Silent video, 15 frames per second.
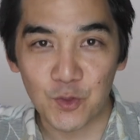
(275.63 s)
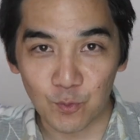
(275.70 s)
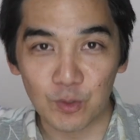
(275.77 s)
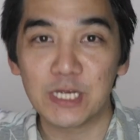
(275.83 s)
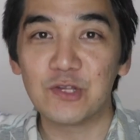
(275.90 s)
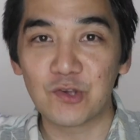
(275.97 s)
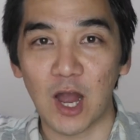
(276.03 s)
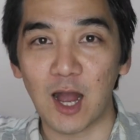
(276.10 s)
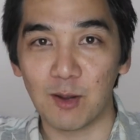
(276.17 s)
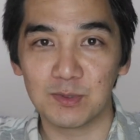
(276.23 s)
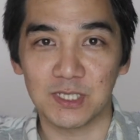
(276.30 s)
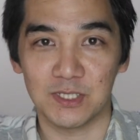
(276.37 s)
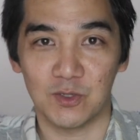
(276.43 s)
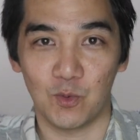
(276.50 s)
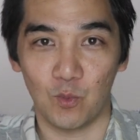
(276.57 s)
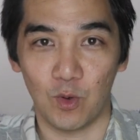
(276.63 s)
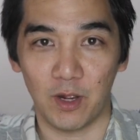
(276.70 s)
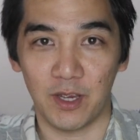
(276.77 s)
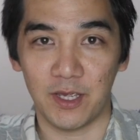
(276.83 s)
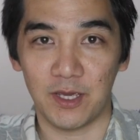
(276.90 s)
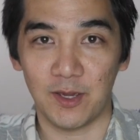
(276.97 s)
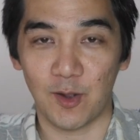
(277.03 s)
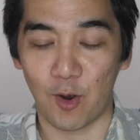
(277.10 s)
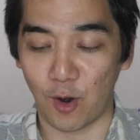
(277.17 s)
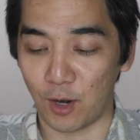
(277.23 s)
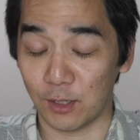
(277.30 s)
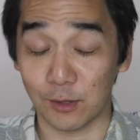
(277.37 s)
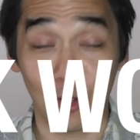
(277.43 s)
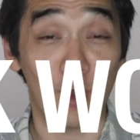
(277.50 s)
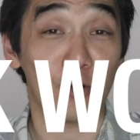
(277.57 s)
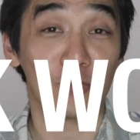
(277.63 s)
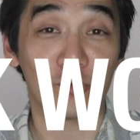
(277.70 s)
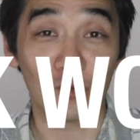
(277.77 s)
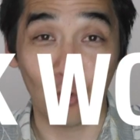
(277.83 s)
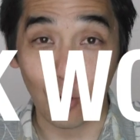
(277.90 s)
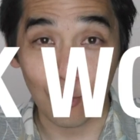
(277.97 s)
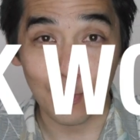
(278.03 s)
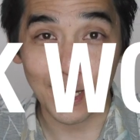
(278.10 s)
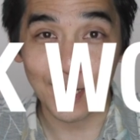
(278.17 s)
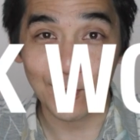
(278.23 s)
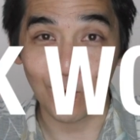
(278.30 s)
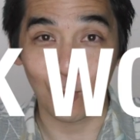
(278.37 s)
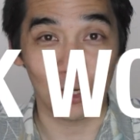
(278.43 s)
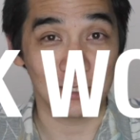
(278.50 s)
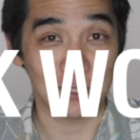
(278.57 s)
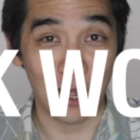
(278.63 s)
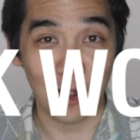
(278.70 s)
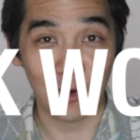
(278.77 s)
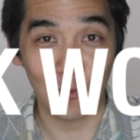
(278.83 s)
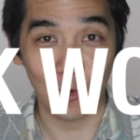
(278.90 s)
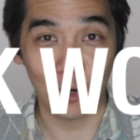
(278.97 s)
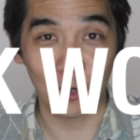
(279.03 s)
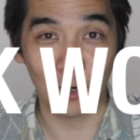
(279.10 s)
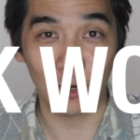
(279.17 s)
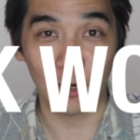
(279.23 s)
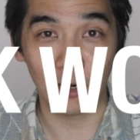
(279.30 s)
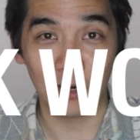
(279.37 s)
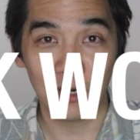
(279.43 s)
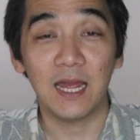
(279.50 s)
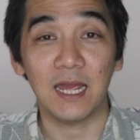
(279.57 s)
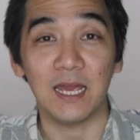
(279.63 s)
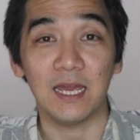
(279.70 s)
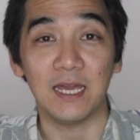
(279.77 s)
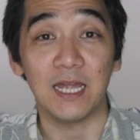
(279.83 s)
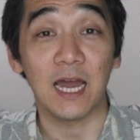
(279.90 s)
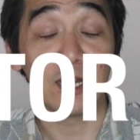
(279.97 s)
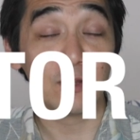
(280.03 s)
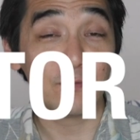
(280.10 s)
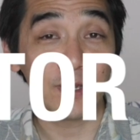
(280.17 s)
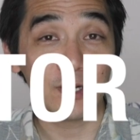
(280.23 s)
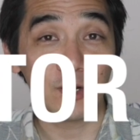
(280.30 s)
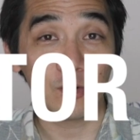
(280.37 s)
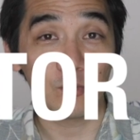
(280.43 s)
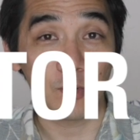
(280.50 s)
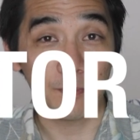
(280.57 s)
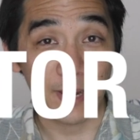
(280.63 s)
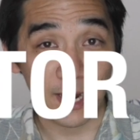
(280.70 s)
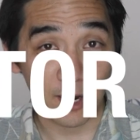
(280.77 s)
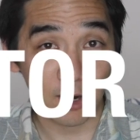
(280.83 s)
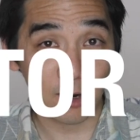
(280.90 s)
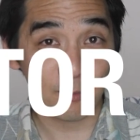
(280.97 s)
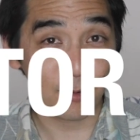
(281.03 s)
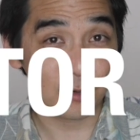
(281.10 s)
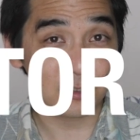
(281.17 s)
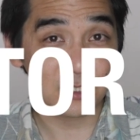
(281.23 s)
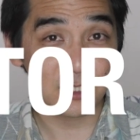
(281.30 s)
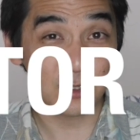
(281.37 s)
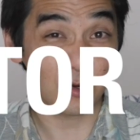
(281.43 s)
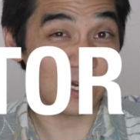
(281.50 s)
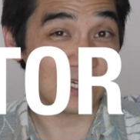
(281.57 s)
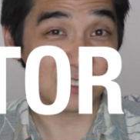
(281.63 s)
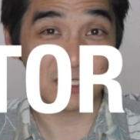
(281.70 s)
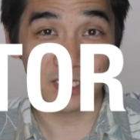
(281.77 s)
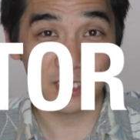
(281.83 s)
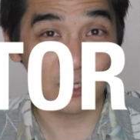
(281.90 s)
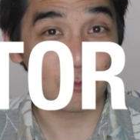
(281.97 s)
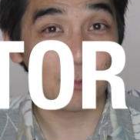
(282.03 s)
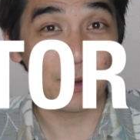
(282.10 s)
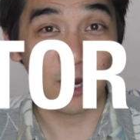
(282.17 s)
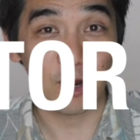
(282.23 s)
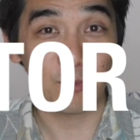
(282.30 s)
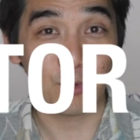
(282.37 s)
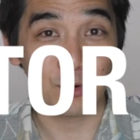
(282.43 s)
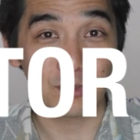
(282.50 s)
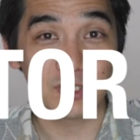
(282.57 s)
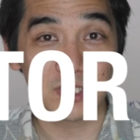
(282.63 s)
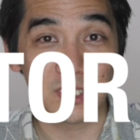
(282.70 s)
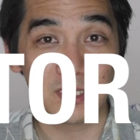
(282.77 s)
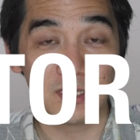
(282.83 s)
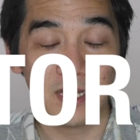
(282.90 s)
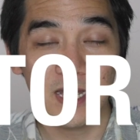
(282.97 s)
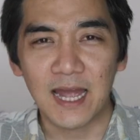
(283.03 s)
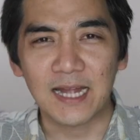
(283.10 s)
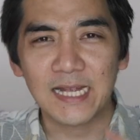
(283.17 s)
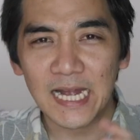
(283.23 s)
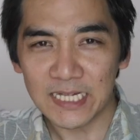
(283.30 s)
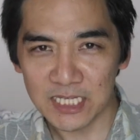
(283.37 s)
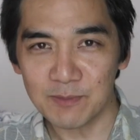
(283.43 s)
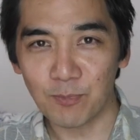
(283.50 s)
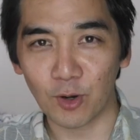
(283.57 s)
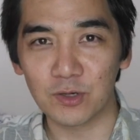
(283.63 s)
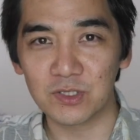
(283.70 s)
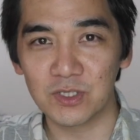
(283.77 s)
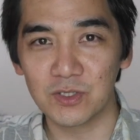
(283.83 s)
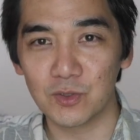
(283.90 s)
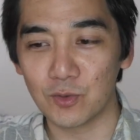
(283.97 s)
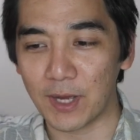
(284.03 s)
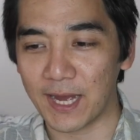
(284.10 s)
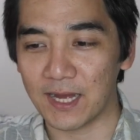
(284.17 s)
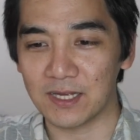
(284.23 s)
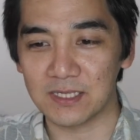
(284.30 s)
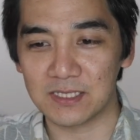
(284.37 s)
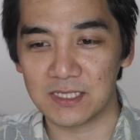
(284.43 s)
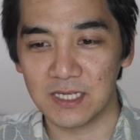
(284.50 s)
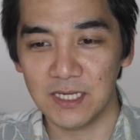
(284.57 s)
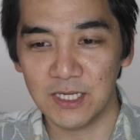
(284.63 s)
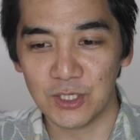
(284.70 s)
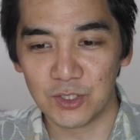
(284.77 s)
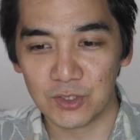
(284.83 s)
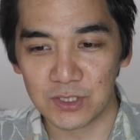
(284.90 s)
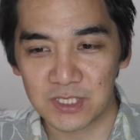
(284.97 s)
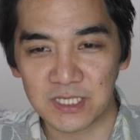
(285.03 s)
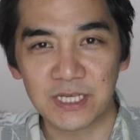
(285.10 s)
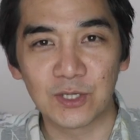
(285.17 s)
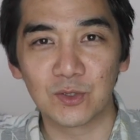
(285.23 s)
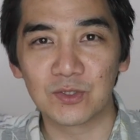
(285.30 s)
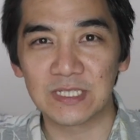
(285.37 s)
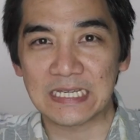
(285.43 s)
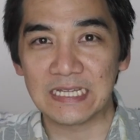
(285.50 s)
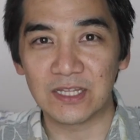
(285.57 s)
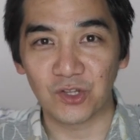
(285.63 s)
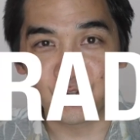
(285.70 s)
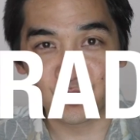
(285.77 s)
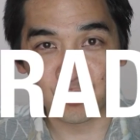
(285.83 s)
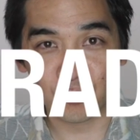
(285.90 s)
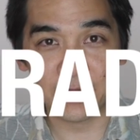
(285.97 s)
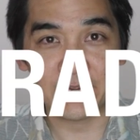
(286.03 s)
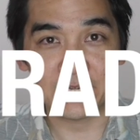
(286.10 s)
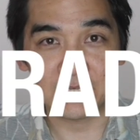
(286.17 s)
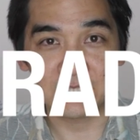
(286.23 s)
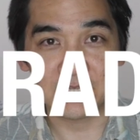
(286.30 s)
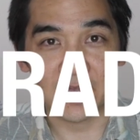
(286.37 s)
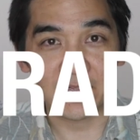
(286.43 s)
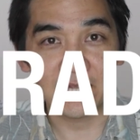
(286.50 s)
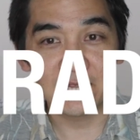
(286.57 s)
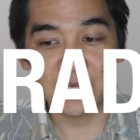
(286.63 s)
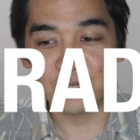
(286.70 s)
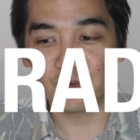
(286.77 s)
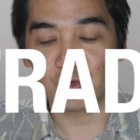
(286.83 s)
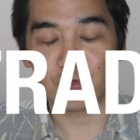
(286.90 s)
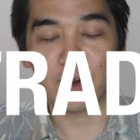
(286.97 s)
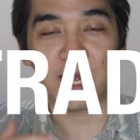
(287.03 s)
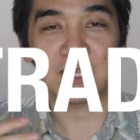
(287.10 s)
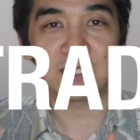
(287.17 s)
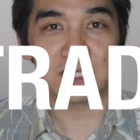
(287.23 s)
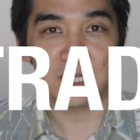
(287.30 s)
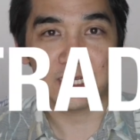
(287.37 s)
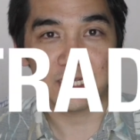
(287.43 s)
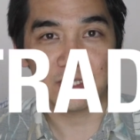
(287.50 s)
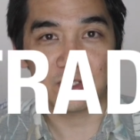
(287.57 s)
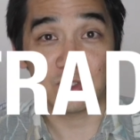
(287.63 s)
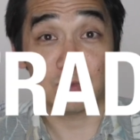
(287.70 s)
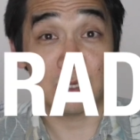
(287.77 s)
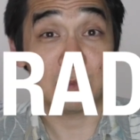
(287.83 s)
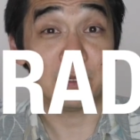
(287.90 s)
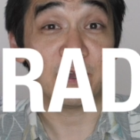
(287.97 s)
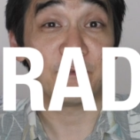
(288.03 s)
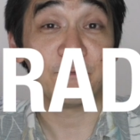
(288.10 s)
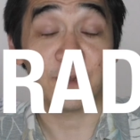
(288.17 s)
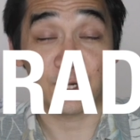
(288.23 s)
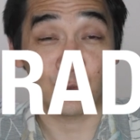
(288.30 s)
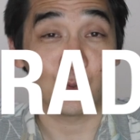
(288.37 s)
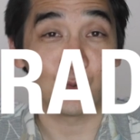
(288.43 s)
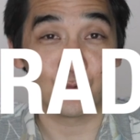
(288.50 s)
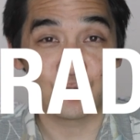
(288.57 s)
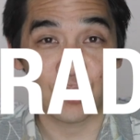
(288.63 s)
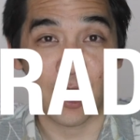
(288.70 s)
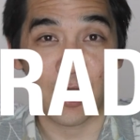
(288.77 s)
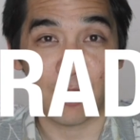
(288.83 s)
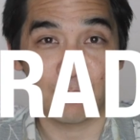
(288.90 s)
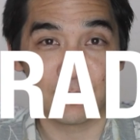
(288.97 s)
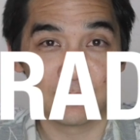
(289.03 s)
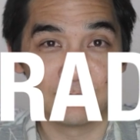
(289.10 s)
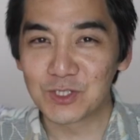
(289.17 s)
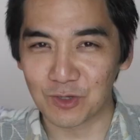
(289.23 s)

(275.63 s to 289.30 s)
three jobs in Hawaii are longshoreman or a dock worker, a elevator repair person or escalator repair person, and any person who has skills in the trades that can then translate to maybe a federal job.